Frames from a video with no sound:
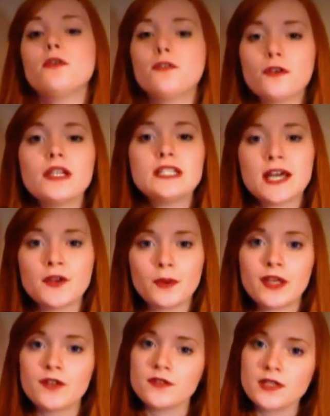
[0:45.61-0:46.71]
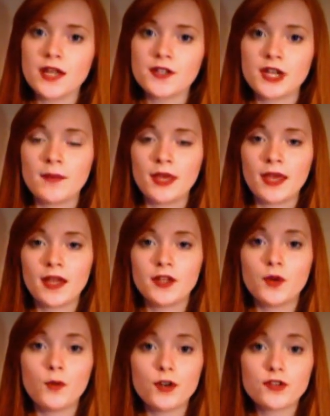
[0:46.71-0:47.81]
We've already done a week on slut shaming and
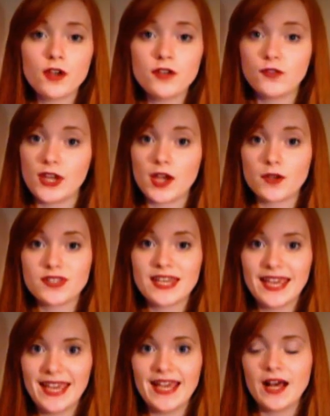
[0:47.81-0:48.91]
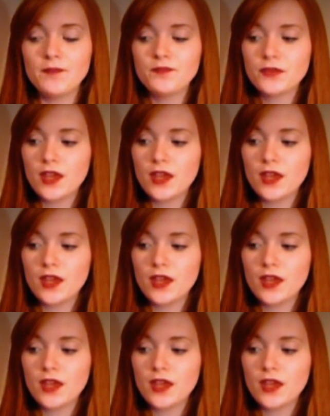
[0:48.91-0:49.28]
you can watch those videos here.